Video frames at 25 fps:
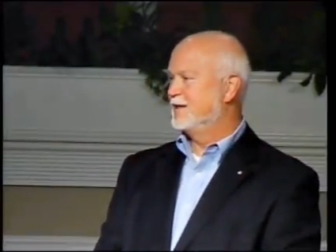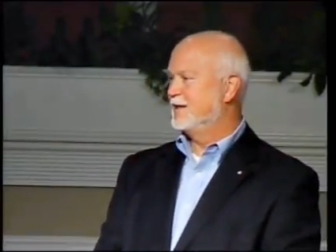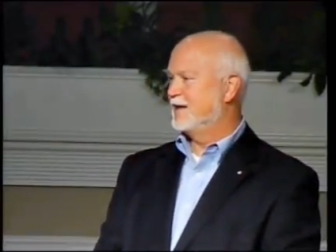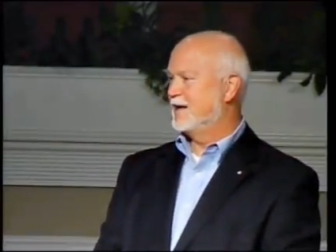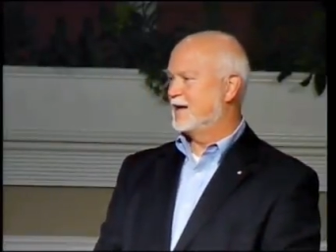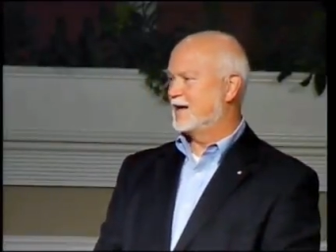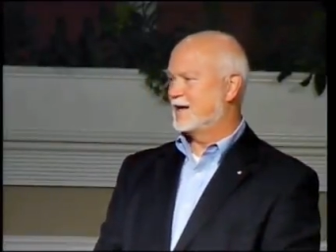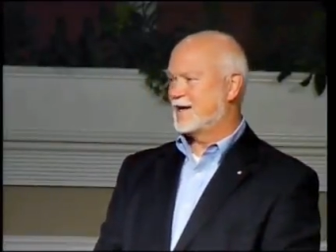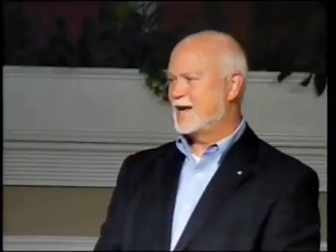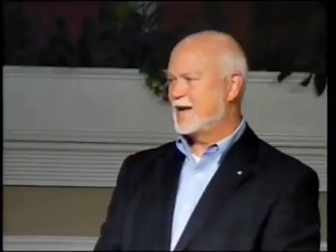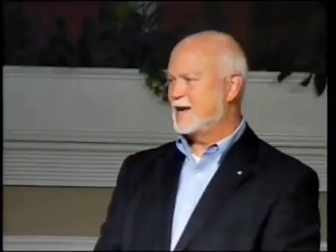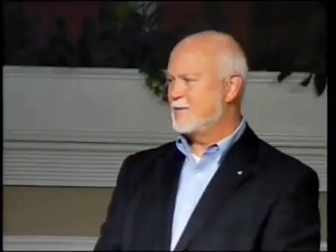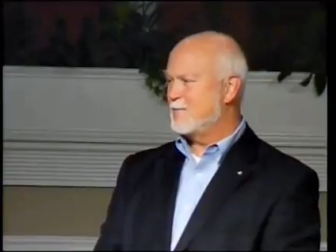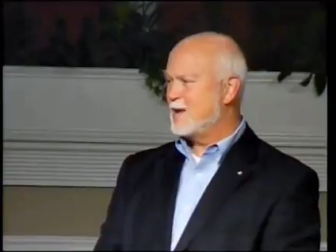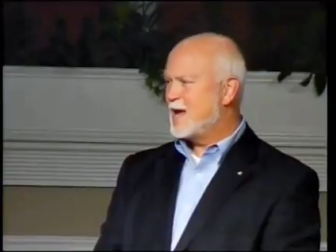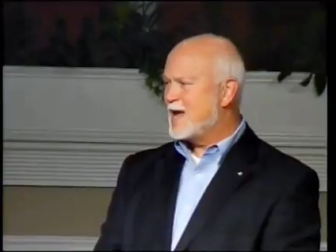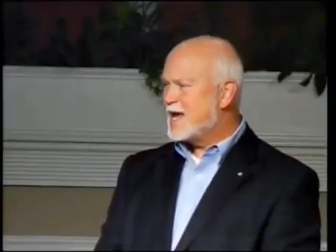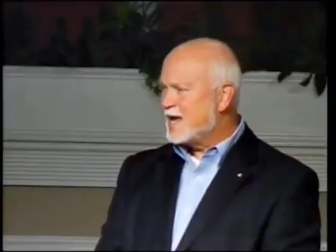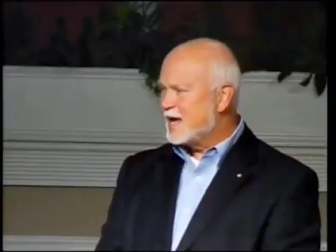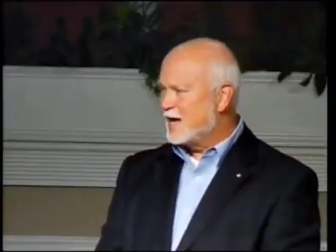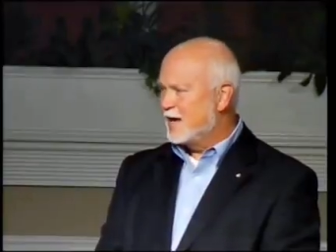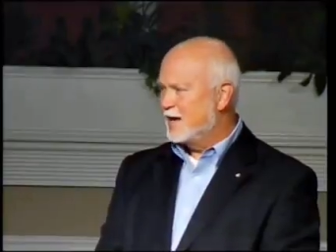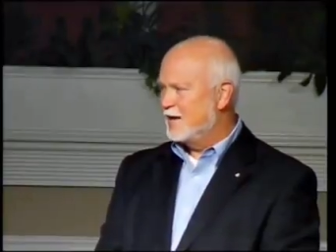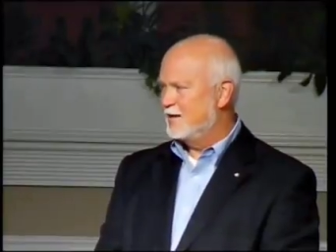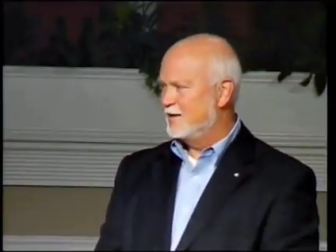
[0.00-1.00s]
I can't
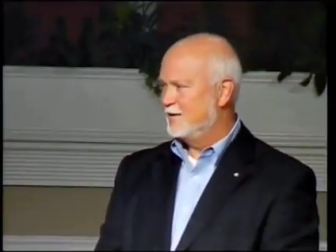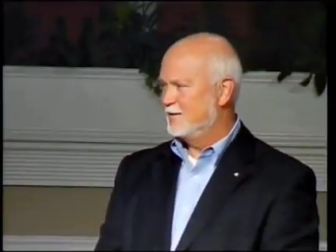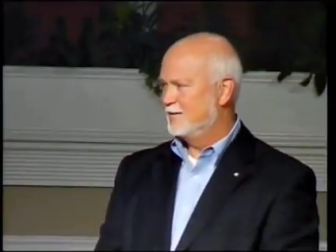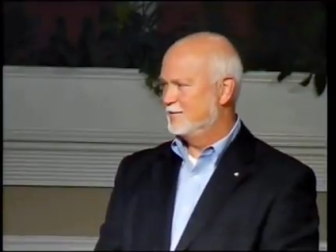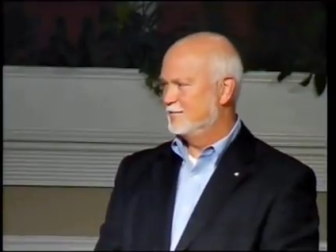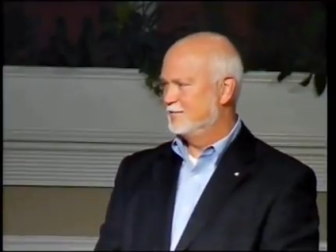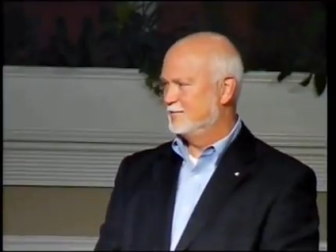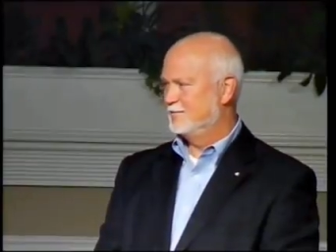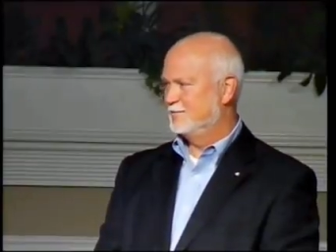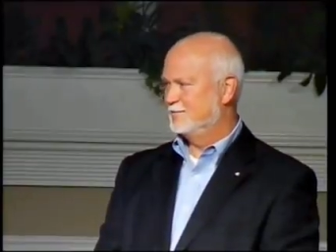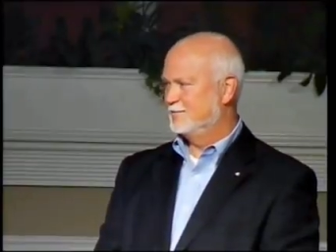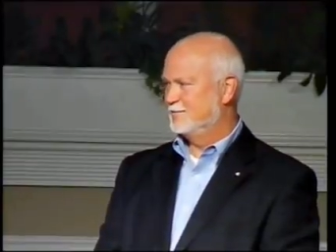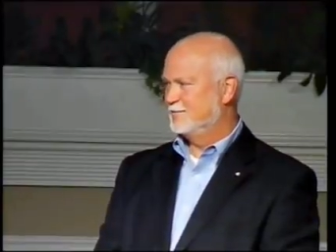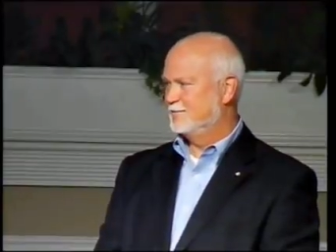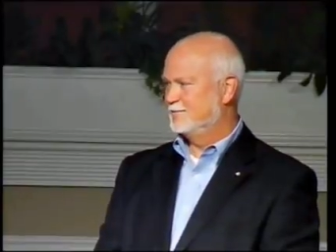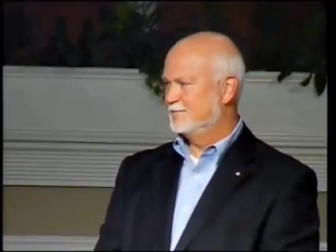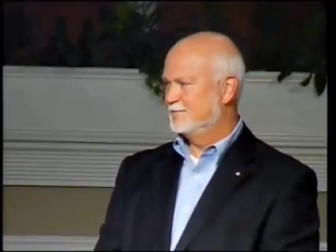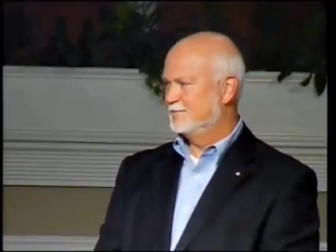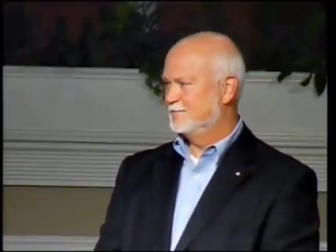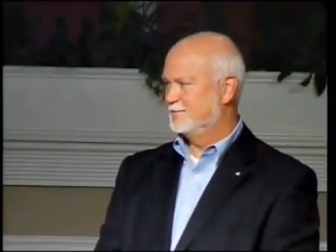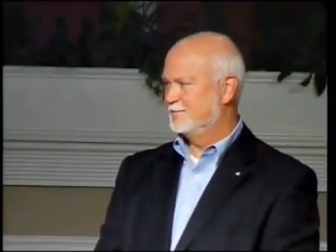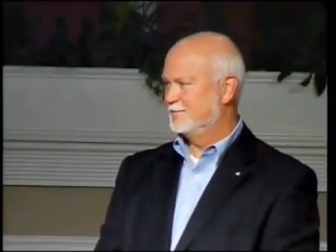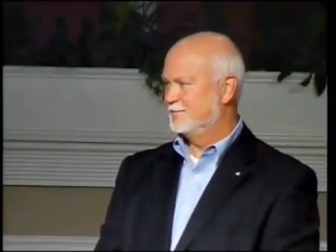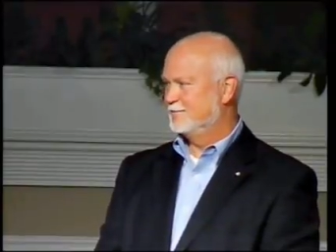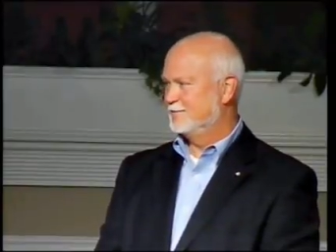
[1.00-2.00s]
make it
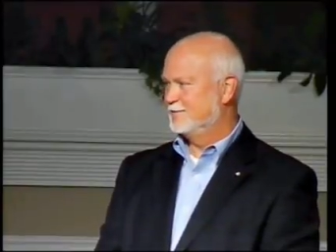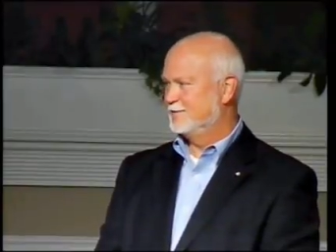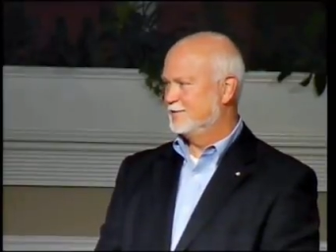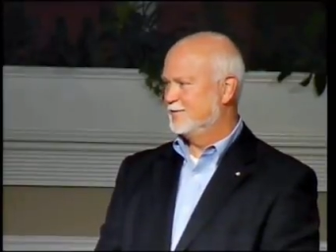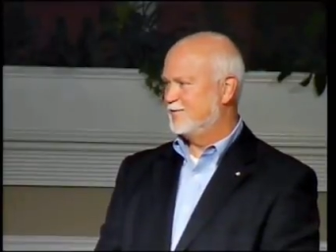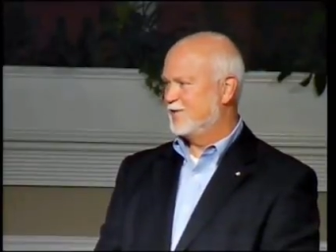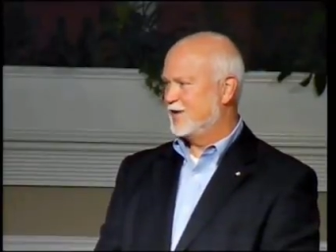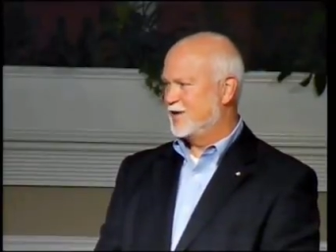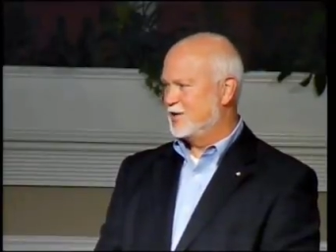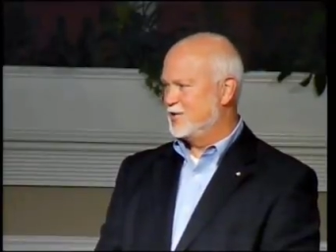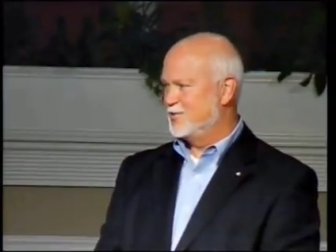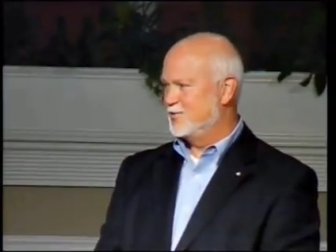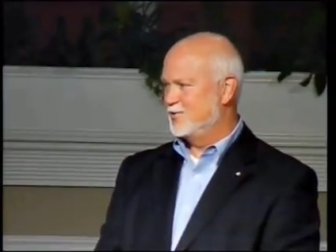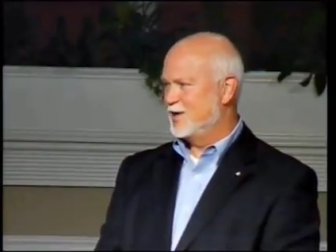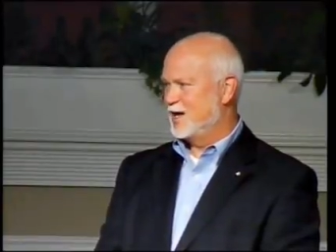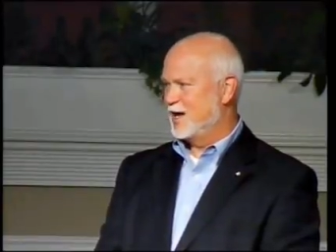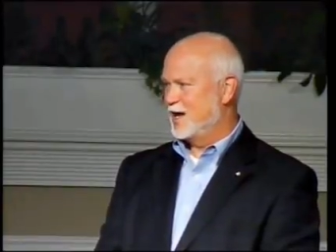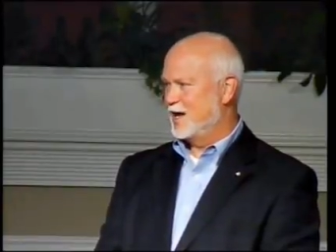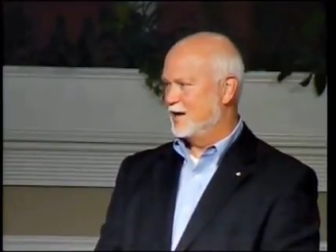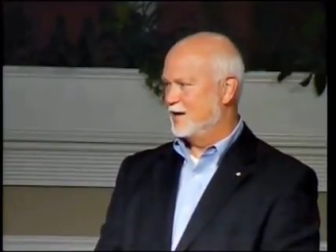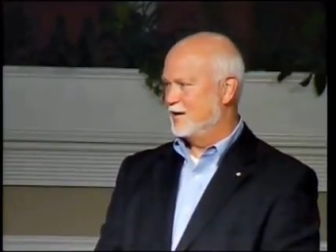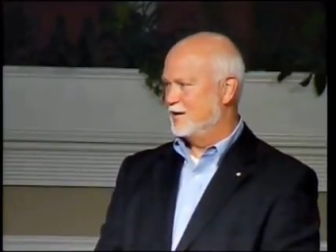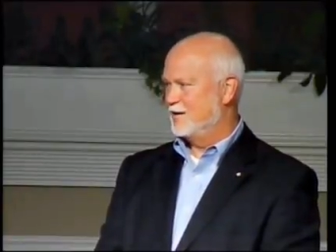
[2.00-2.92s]
if I do that.